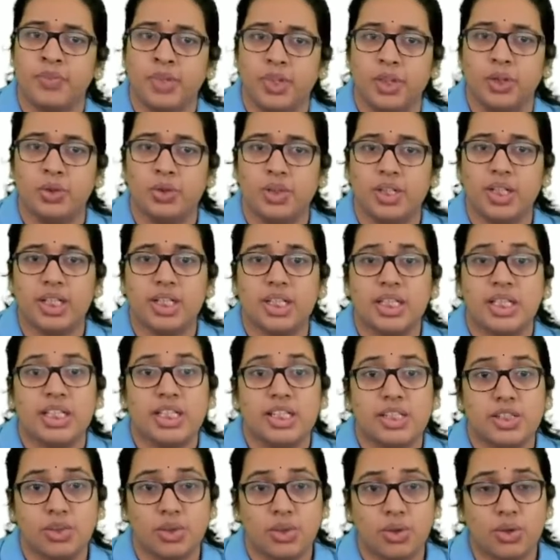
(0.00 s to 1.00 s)
Okay,
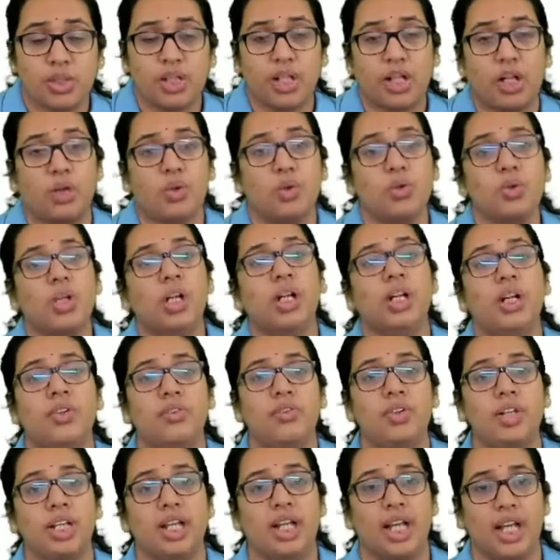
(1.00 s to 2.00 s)
so now
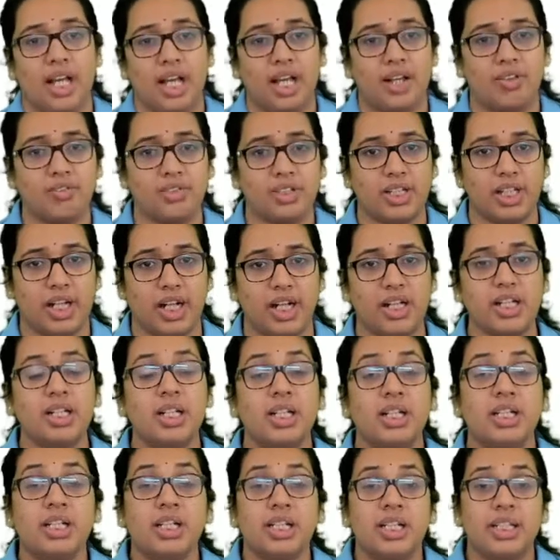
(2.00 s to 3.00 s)
we have
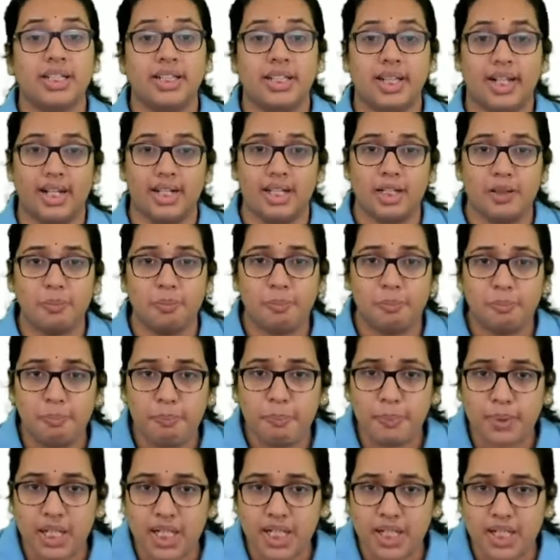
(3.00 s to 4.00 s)
that
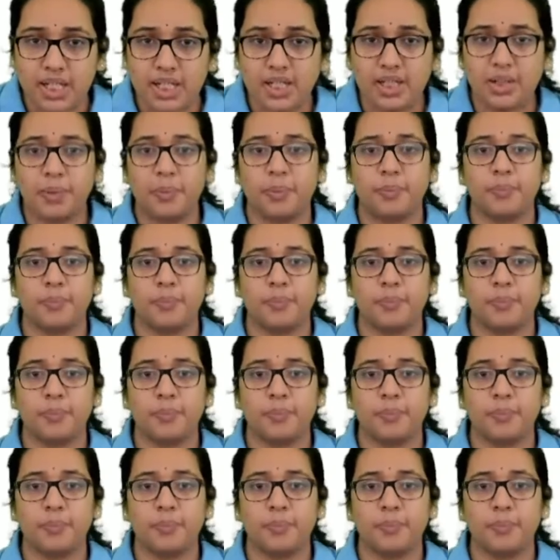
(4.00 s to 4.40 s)
P